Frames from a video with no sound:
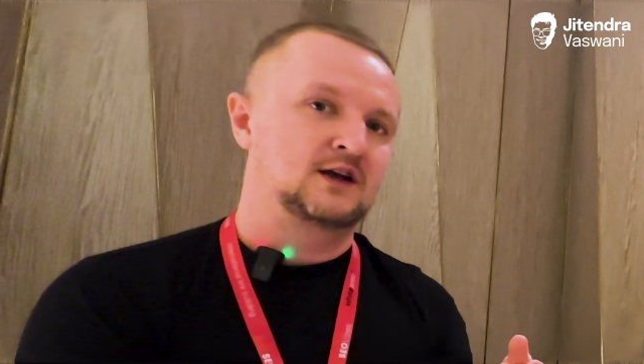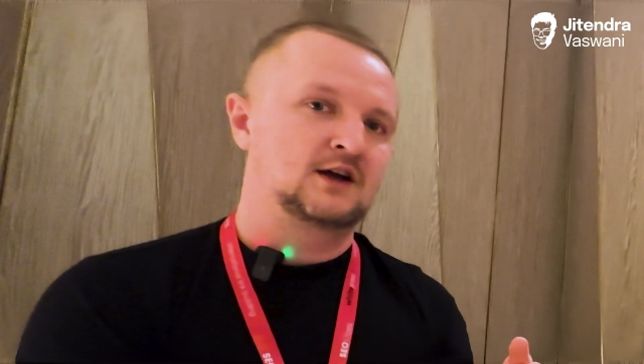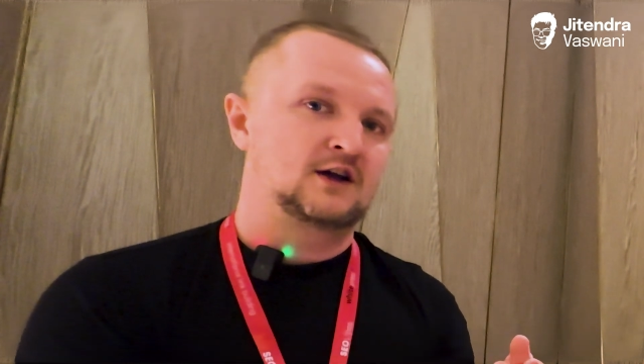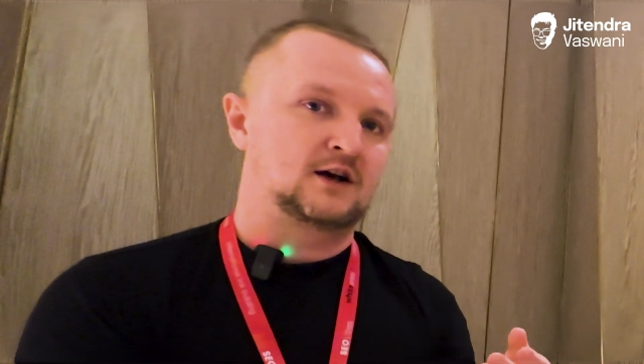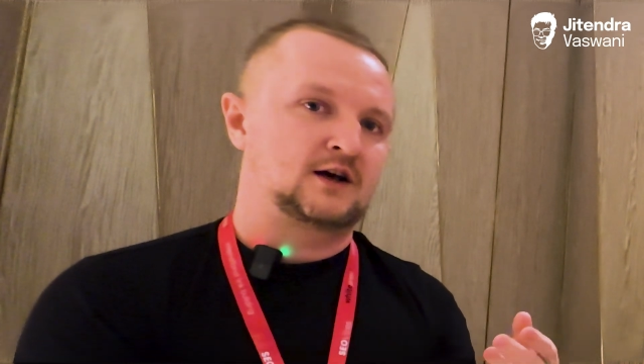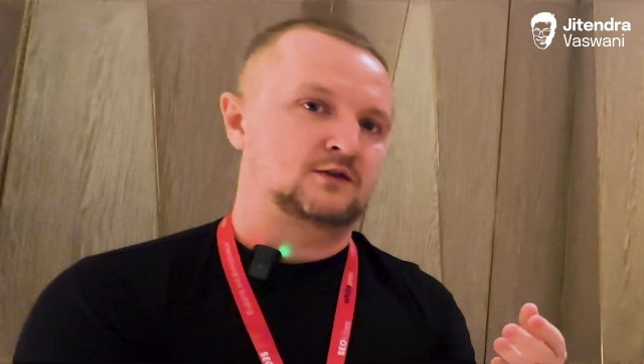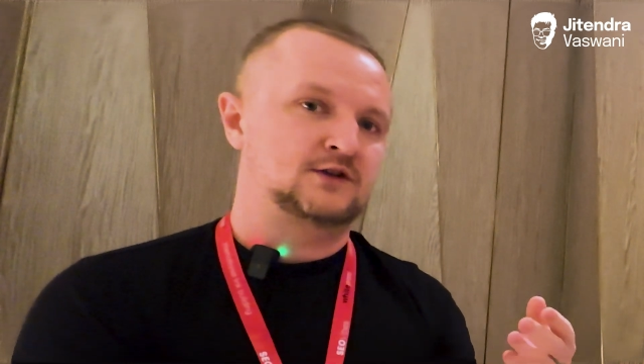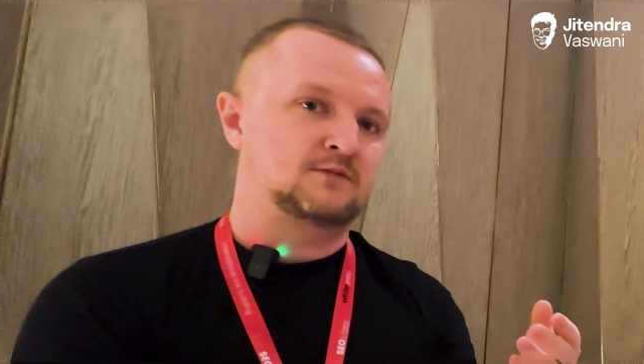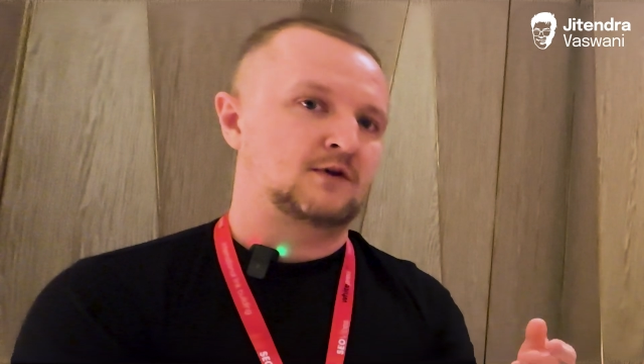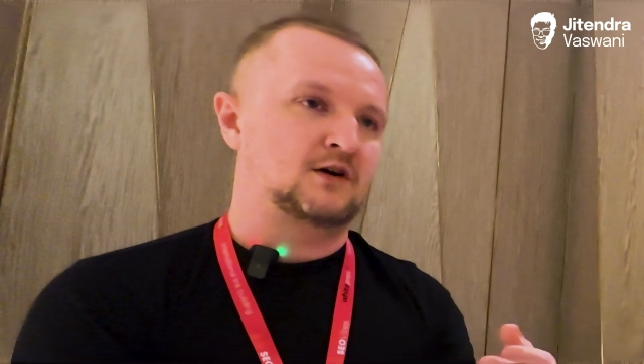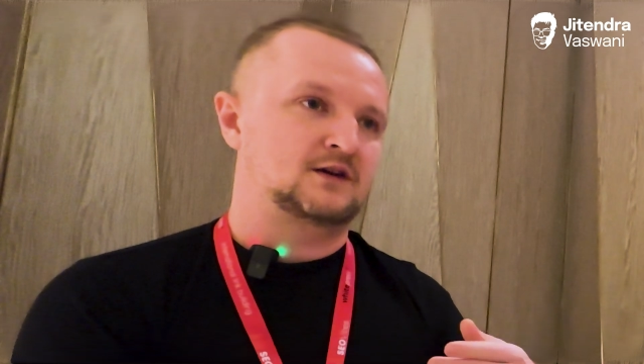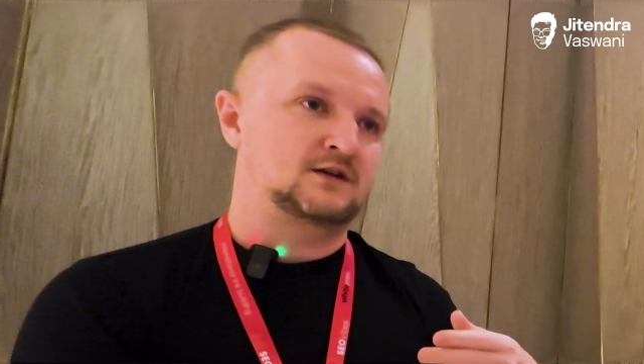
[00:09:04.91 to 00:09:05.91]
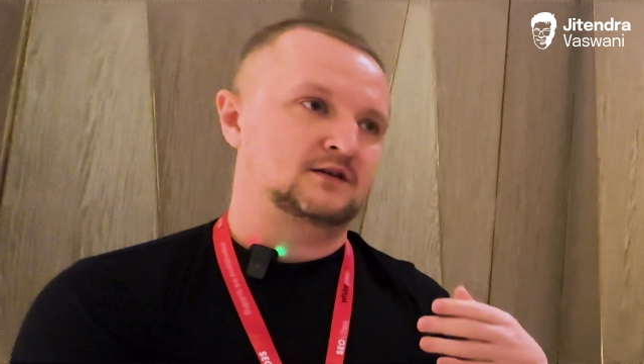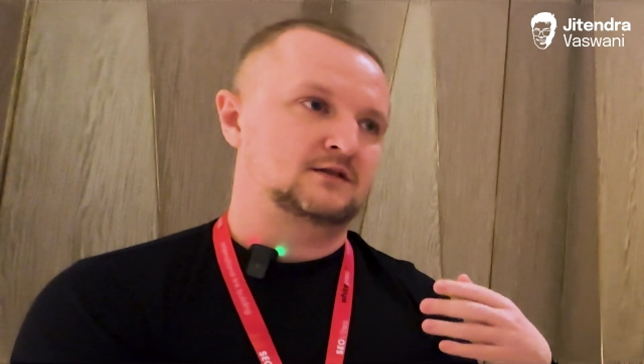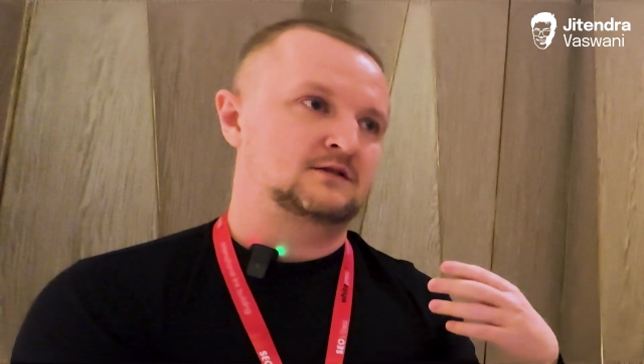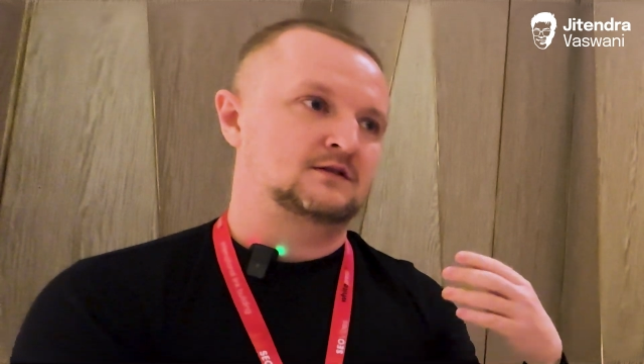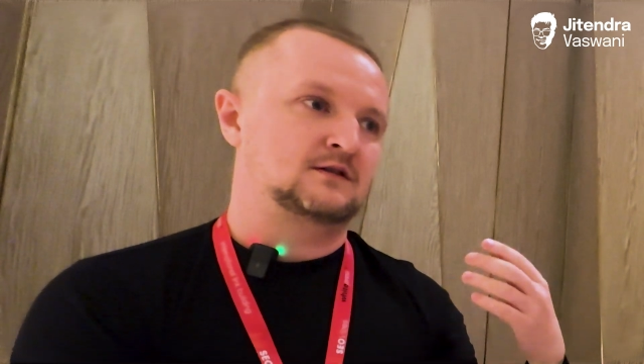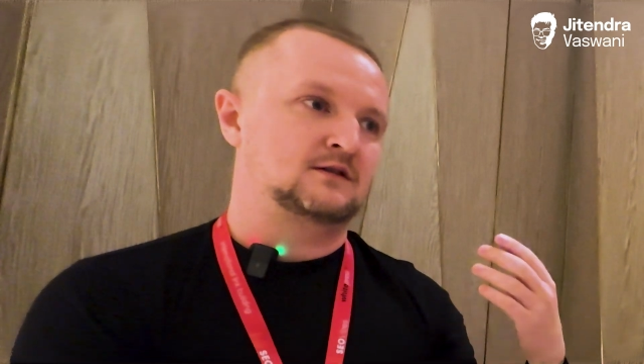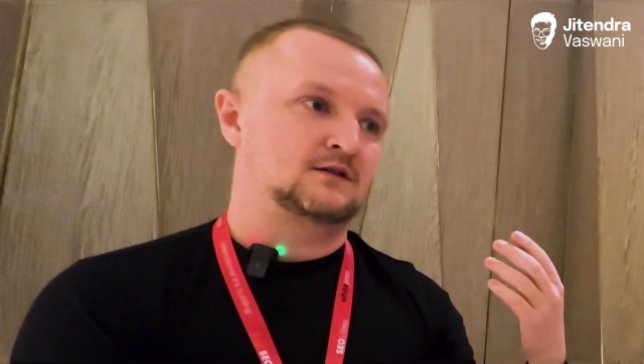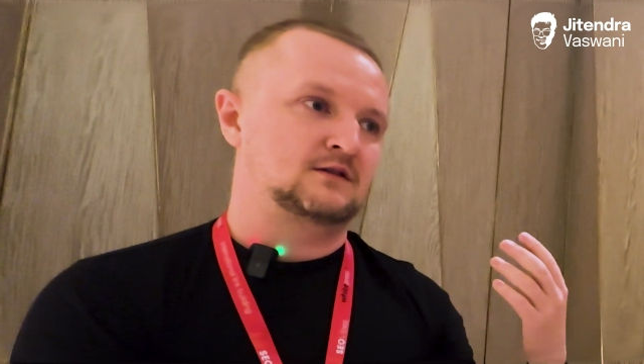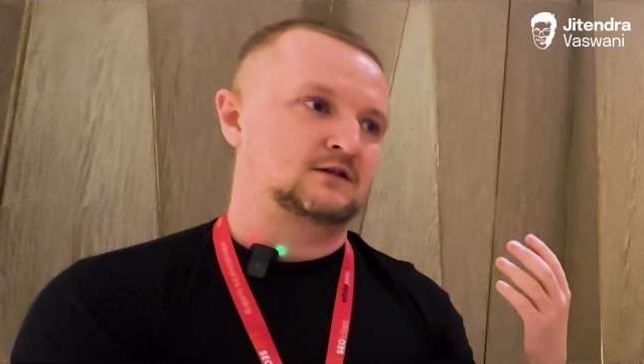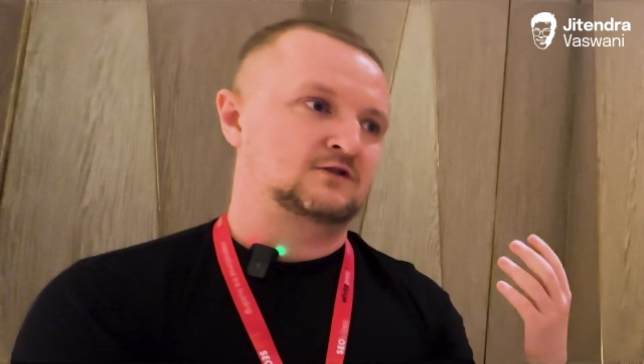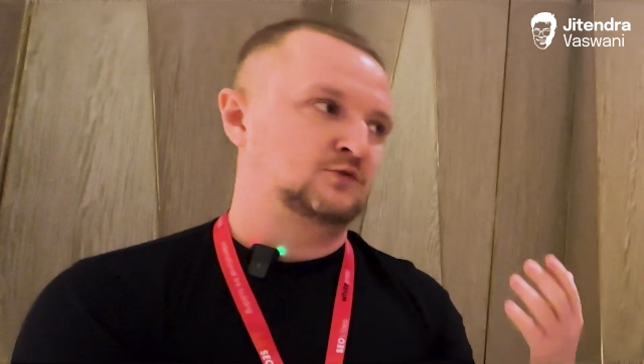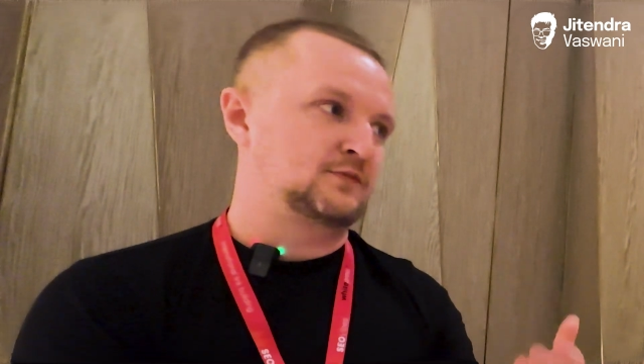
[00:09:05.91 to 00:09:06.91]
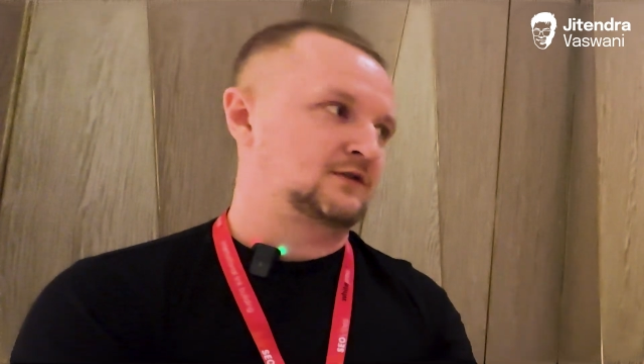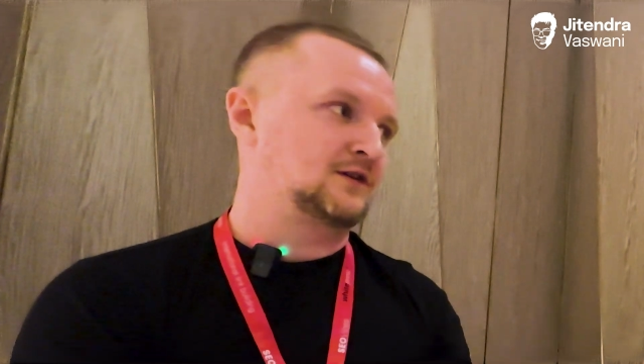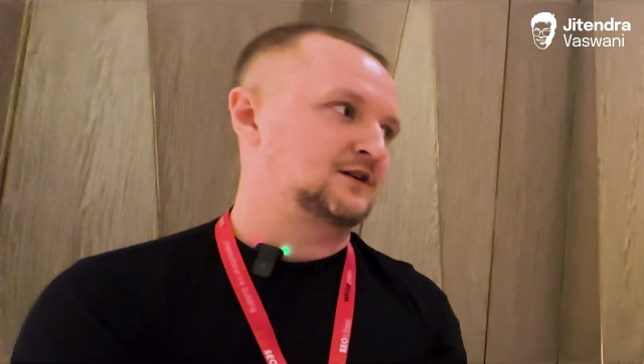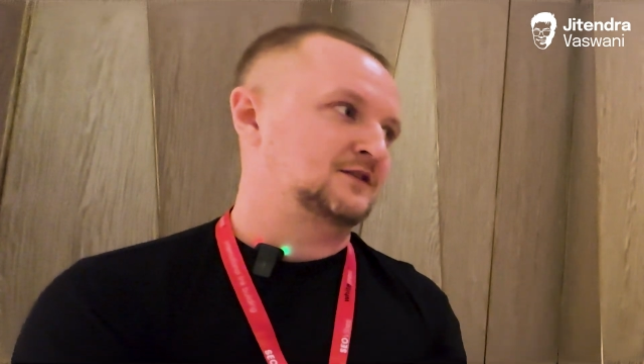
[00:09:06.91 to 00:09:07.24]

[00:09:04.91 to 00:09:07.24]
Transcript: how they market uh, supercars